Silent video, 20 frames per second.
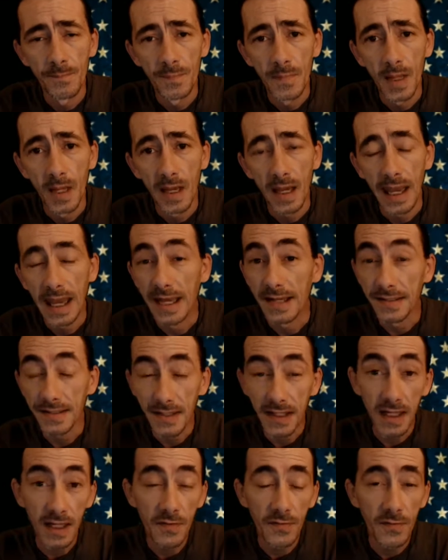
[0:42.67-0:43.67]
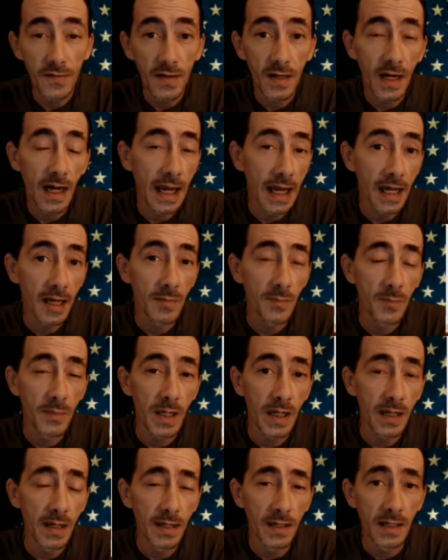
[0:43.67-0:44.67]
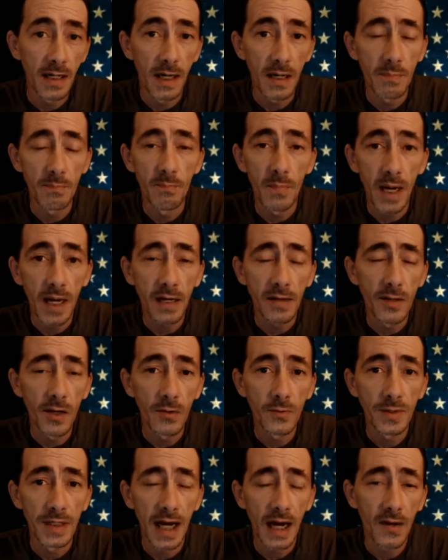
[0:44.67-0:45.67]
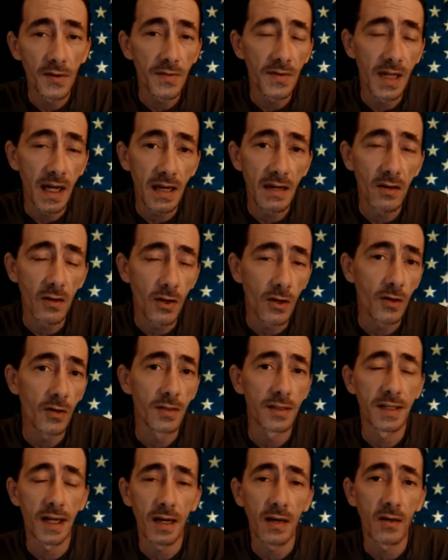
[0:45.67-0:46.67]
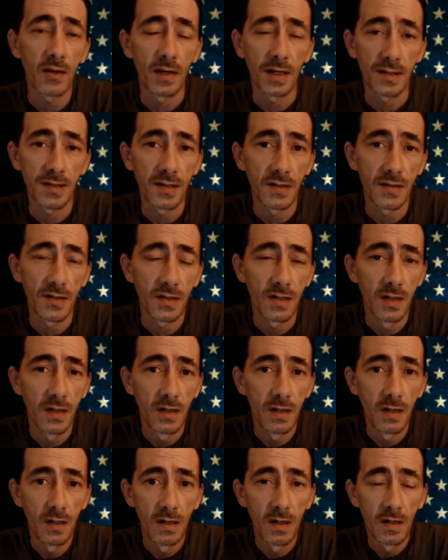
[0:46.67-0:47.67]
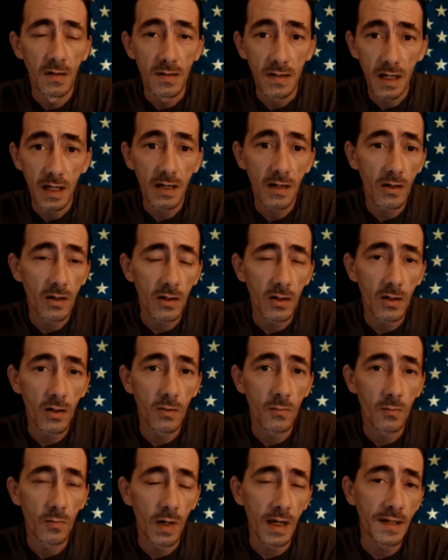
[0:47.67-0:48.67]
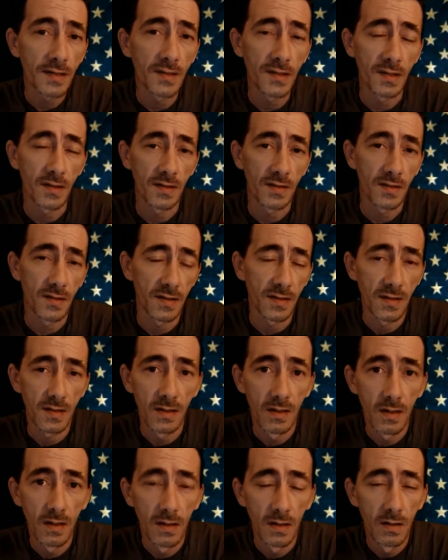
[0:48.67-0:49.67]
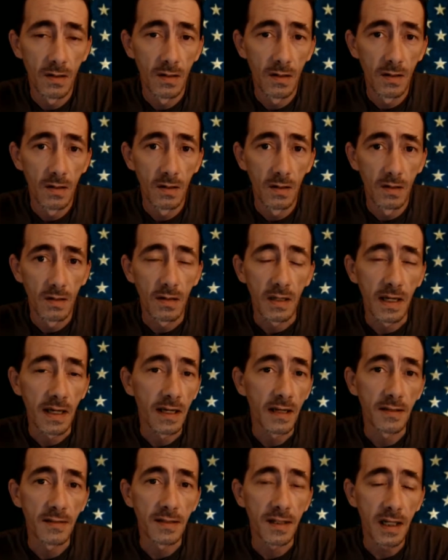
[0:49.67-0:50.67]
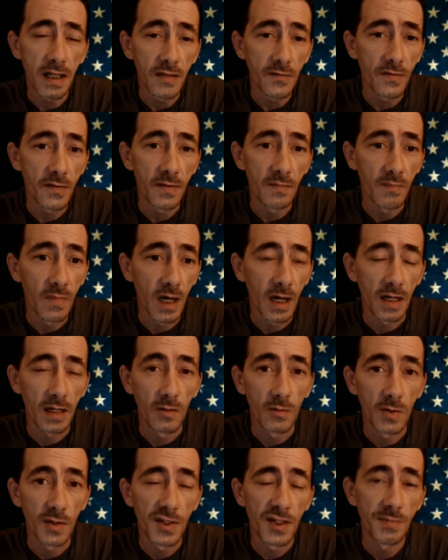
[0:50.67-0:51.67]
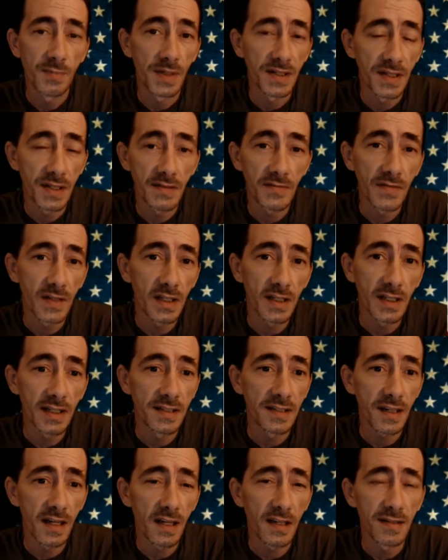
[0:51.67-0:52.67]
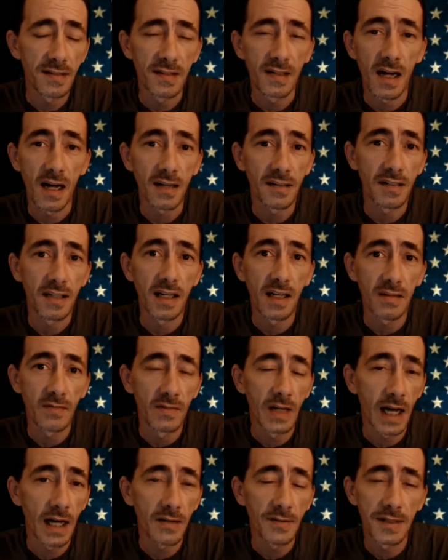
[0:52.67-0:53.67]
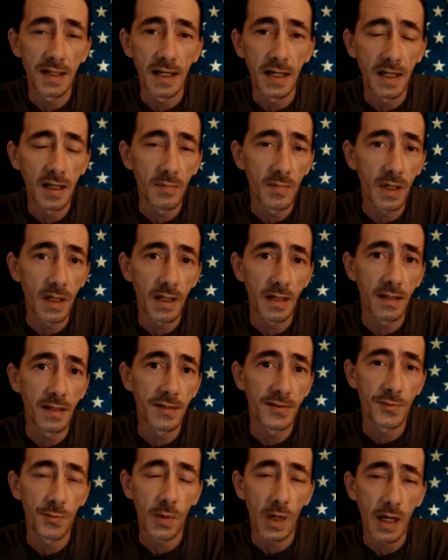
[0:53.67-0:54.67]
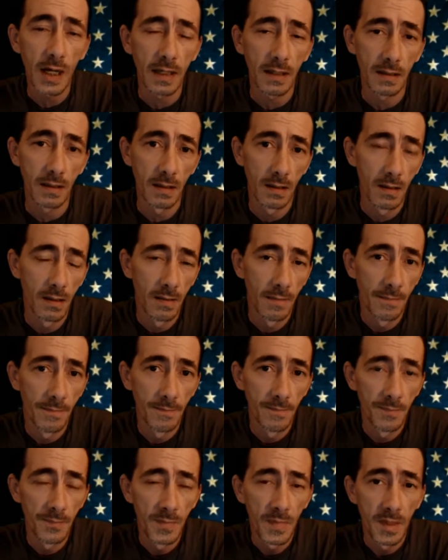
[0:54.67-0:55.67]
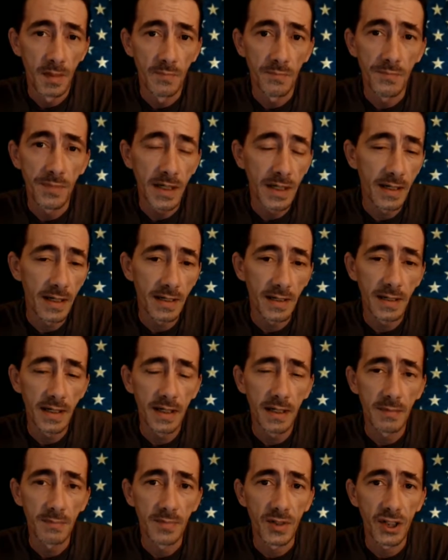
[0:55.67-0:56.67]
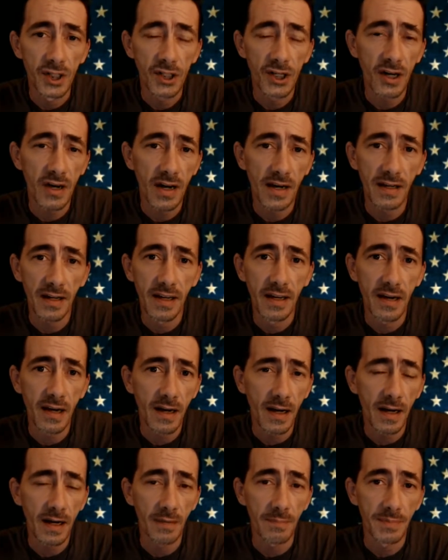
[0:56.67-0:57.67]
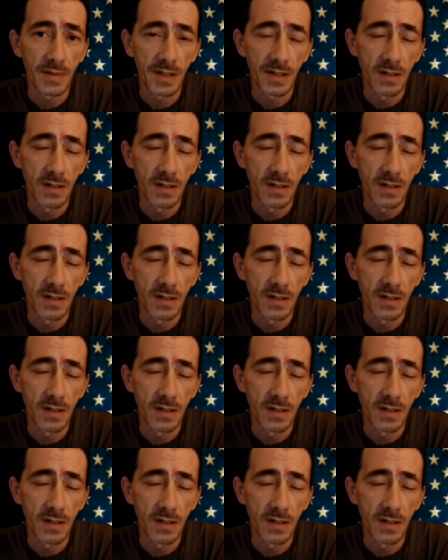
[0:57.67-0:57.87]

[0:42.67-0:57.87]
Antifa and BLM, make no doubt, they are terrorists. They are racists. The Antifa manual specifically says not to give it out to anybody that's white. BLM's shot cops.